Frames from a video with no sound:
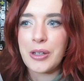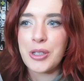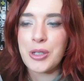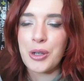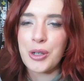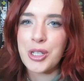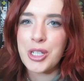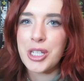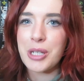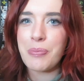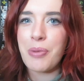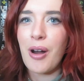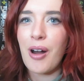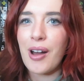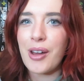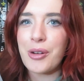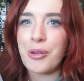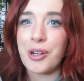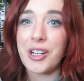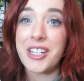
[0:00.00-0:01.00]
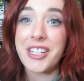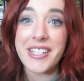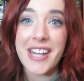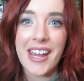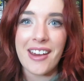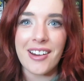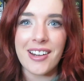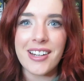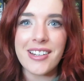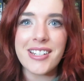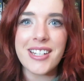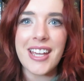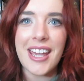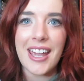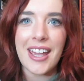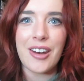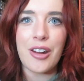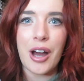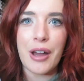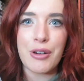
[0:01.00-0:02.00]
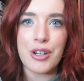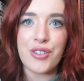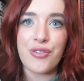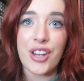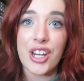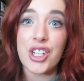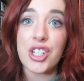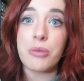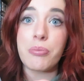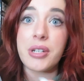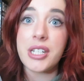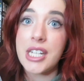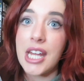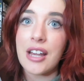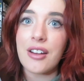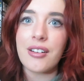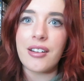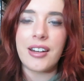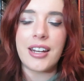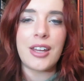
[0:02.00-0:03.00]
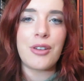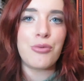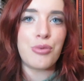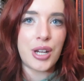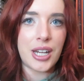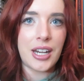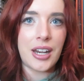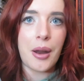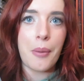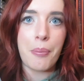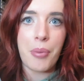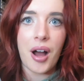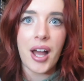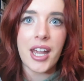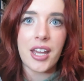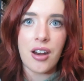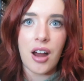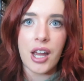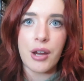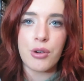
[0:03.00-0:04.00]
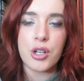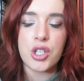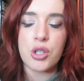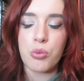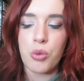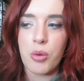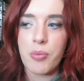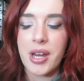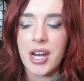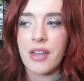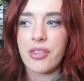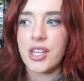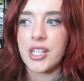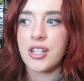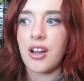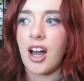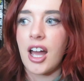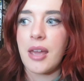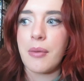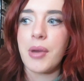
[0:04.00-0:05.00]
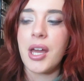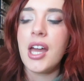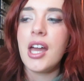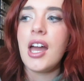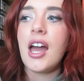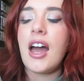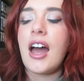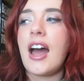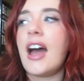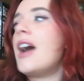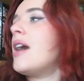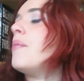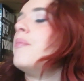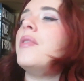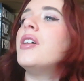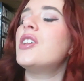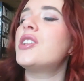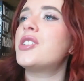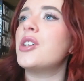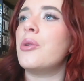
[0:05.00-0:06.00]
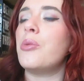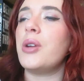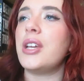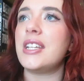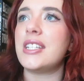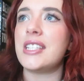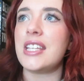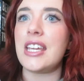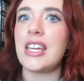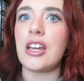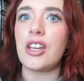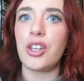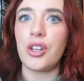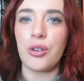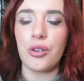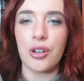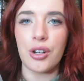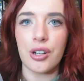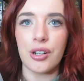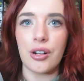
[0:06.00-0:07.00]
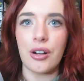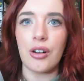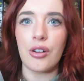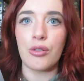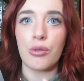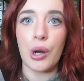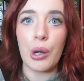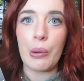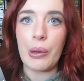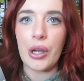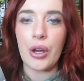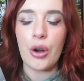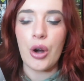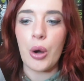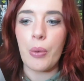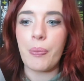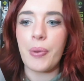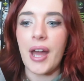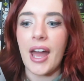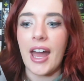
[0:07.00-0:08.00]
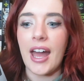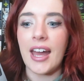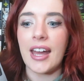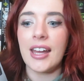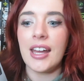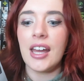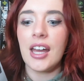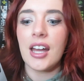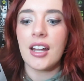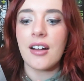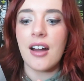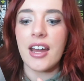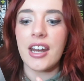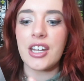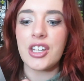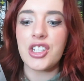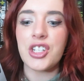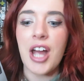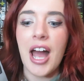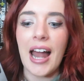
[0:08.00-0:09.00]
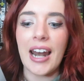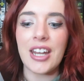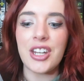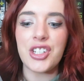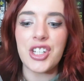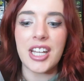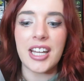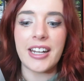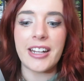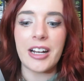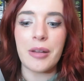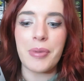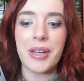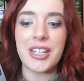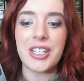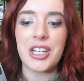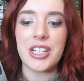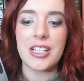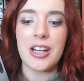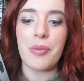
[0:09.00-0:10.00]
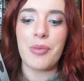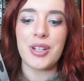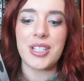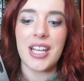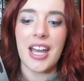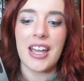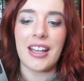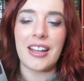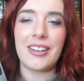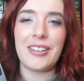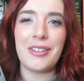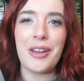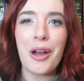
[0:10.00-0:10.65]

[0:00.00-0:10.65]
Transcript: touched upon or dared in Irish fiction, particularly written by an Irish woman at the time. So we see a young girl growing up, kind of challenging a little bit. She's almost like